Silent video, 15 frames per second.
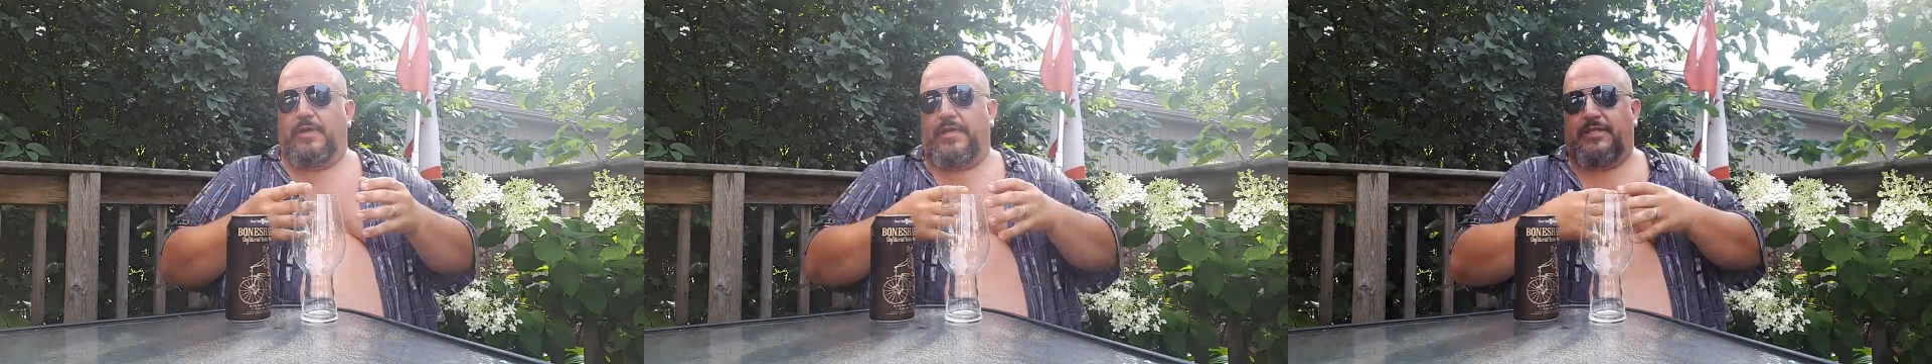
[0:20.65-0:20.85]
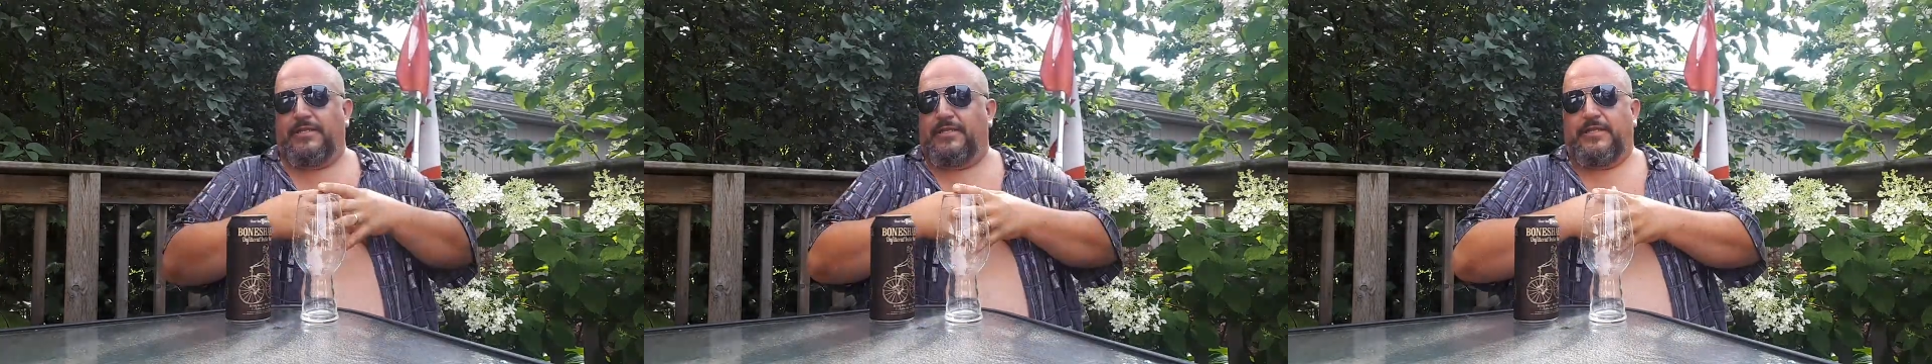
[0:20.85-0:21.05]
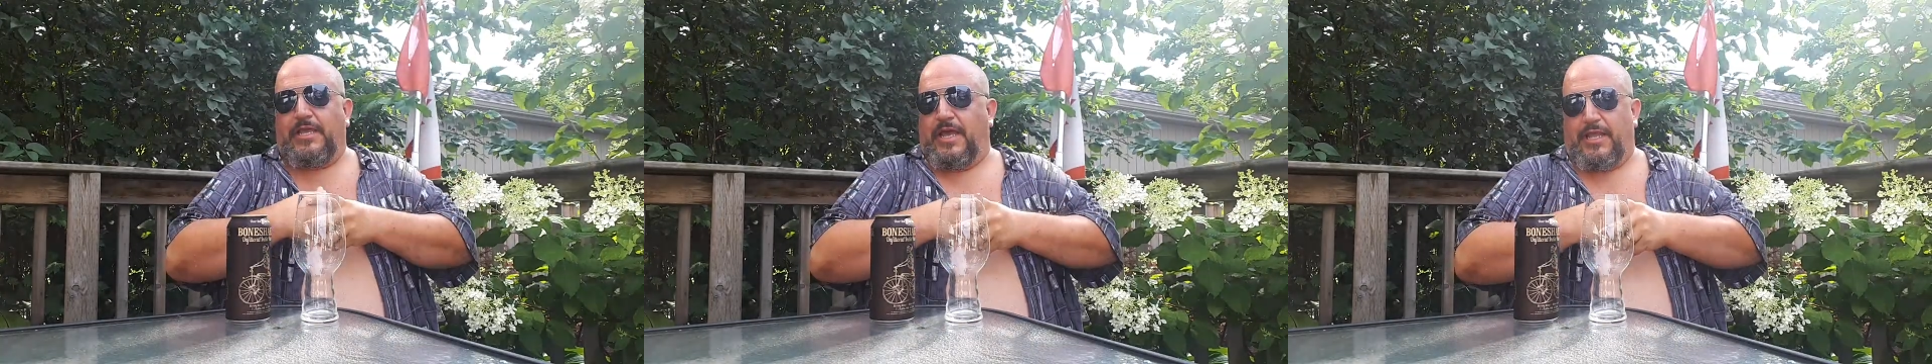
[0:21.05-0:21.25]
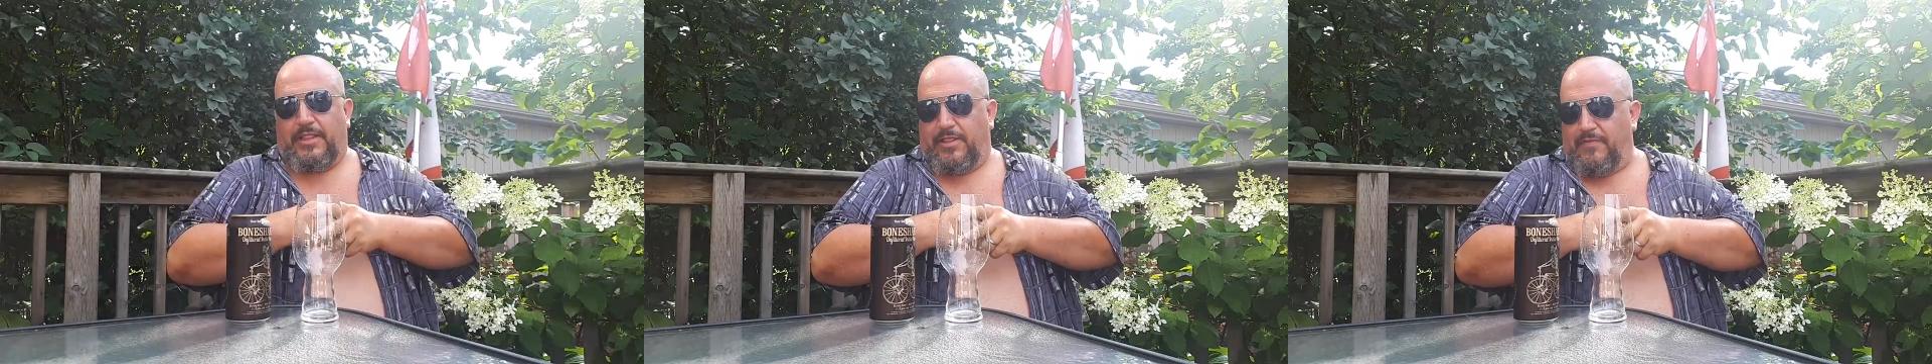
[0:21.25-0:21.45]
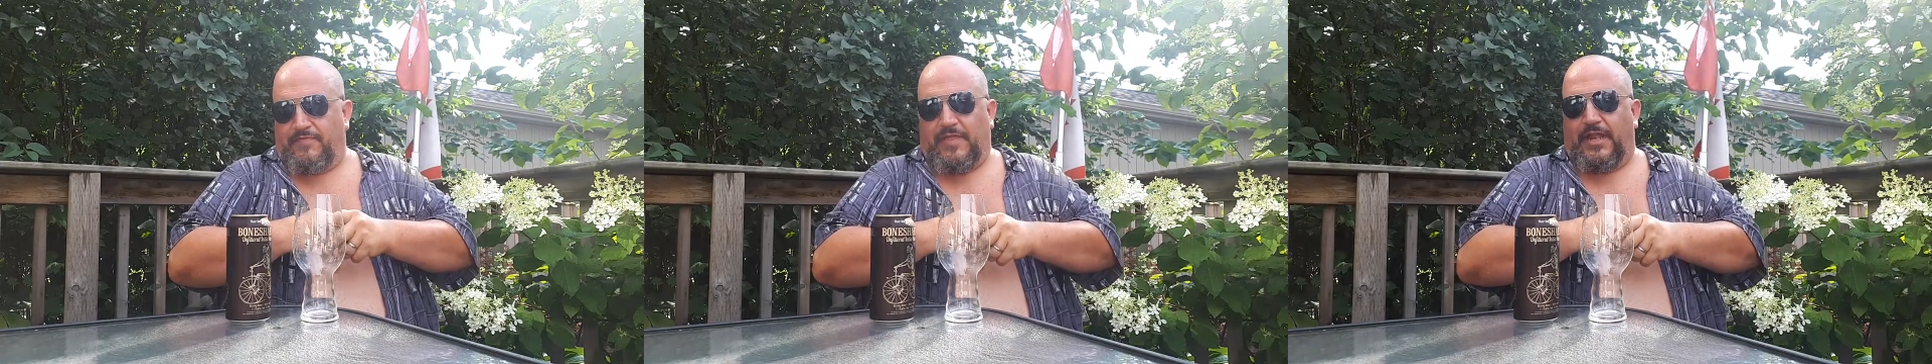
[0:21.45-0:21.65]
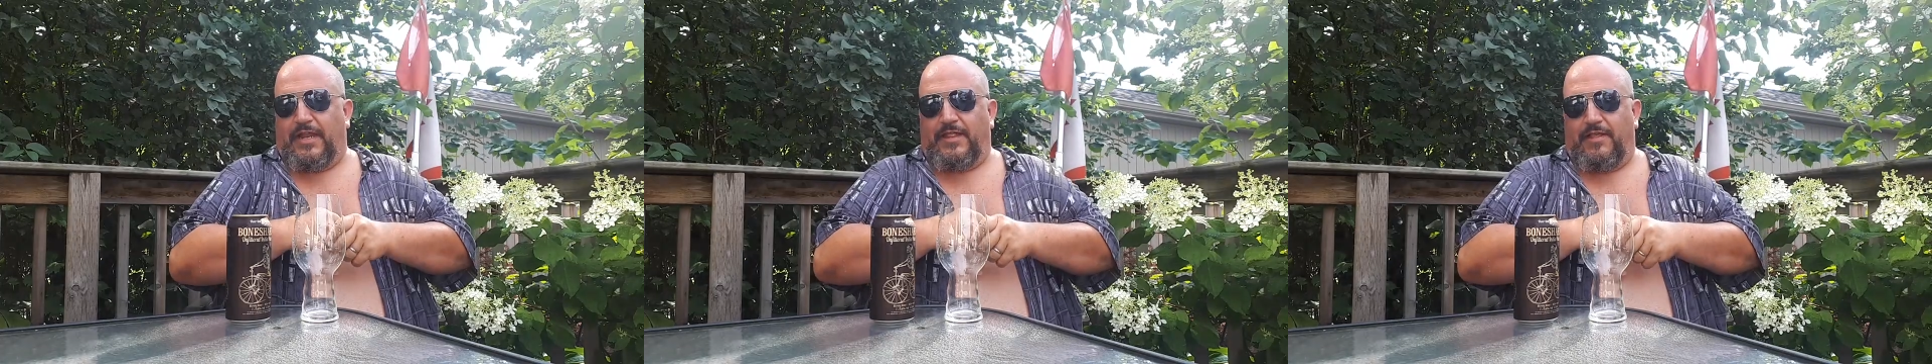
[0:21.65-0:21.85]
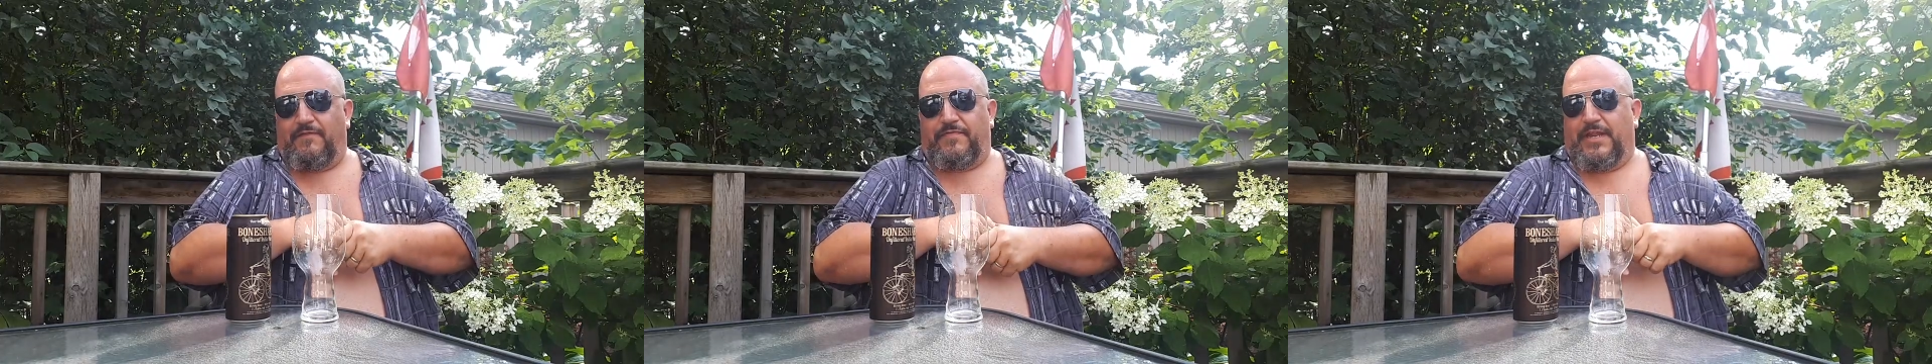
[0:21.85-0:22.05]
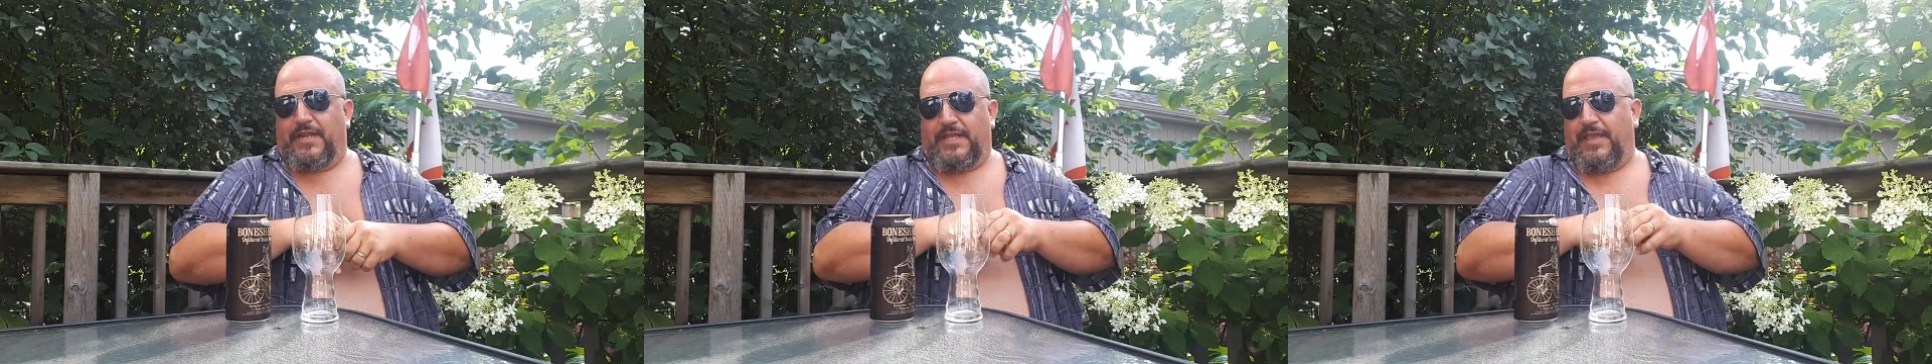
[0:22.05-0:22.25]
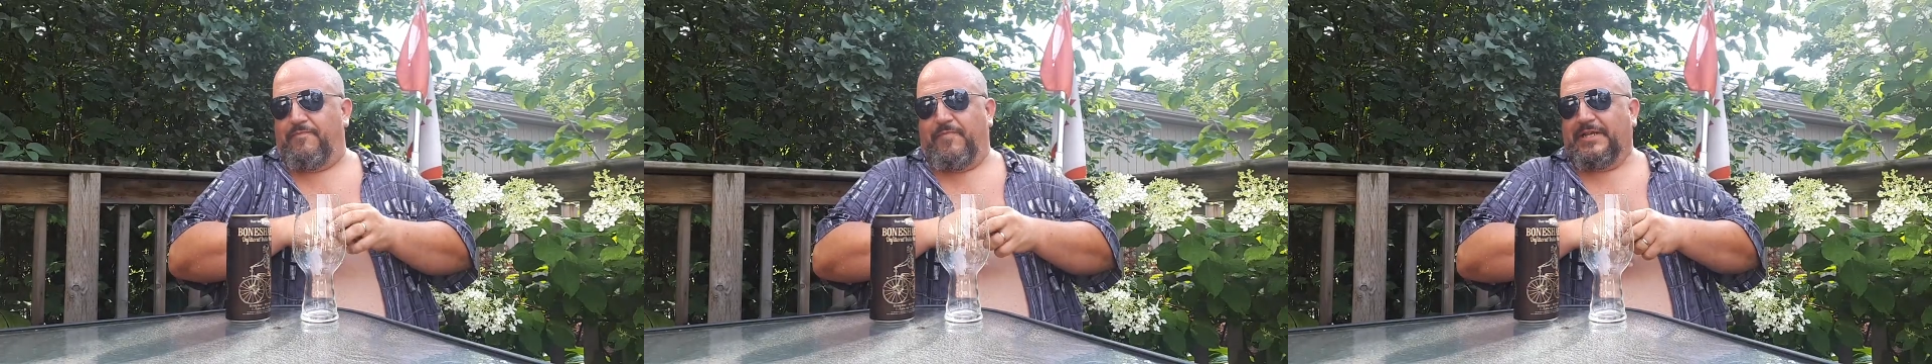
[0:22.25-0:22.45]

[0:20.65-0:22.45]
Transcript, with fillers: And I love that. I love that I gave